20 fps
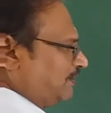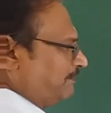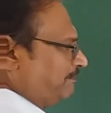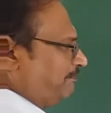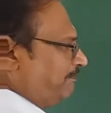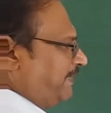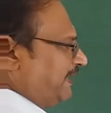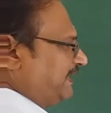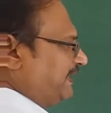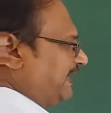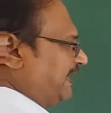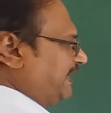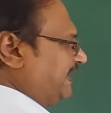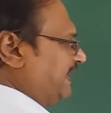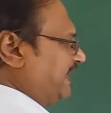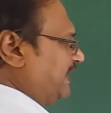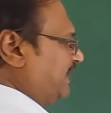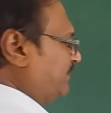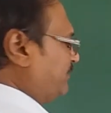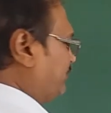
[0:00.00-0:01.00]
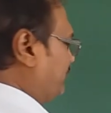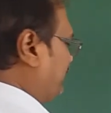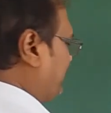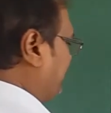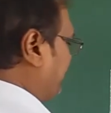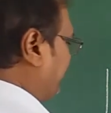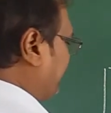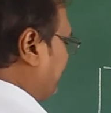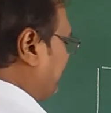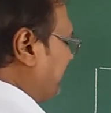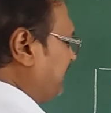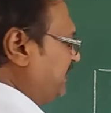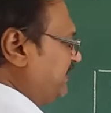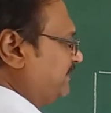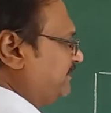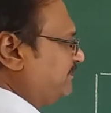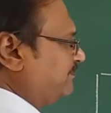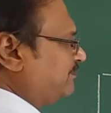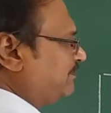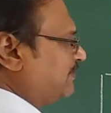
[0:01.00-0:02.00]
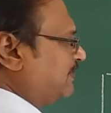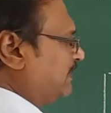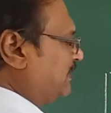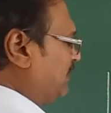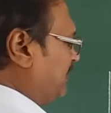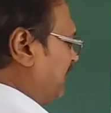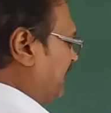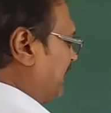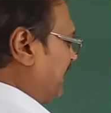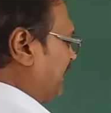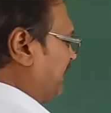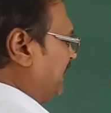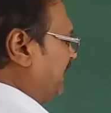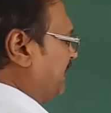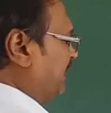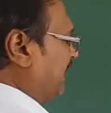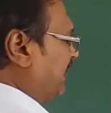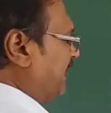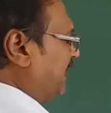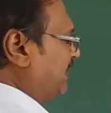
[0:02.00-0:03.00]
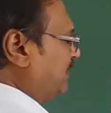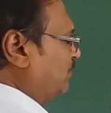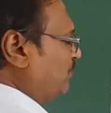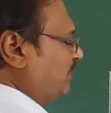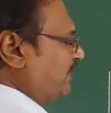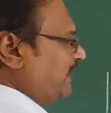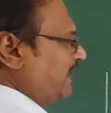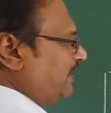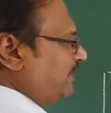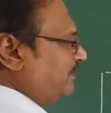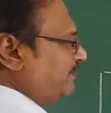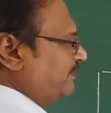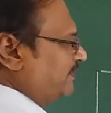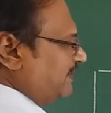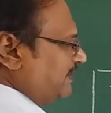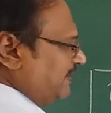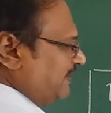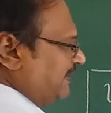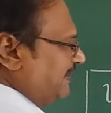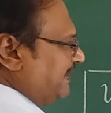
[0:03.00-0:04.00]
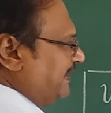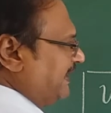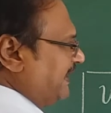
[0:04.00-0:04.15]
but I have T, I don't have